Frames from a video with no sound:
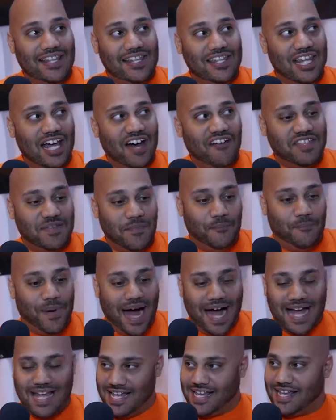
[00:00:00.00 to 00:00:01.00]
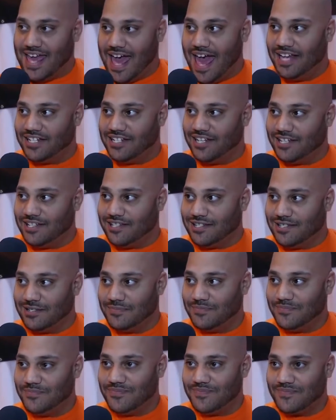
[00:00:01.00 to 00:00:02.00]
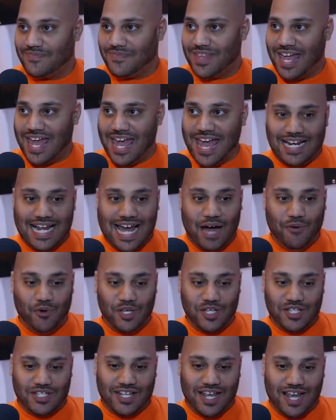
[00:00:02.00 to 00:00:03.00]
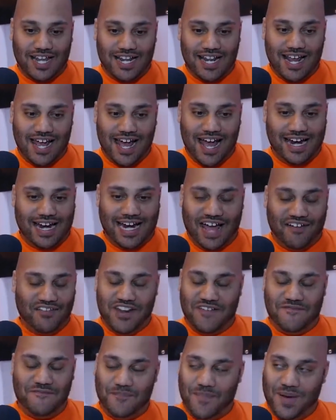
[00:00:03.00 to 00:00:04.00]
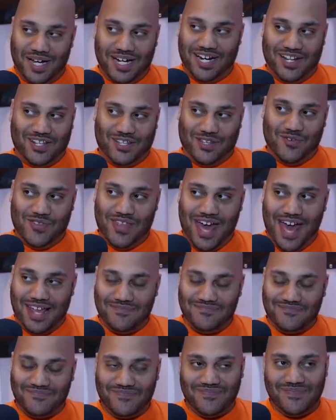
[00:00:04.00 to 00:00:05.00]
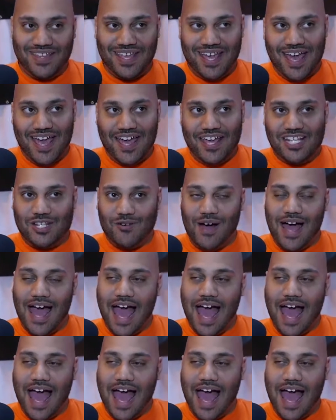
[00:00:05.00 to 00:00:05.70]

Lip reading: loved buying gadgets, and I didn't have enough money to do that, so I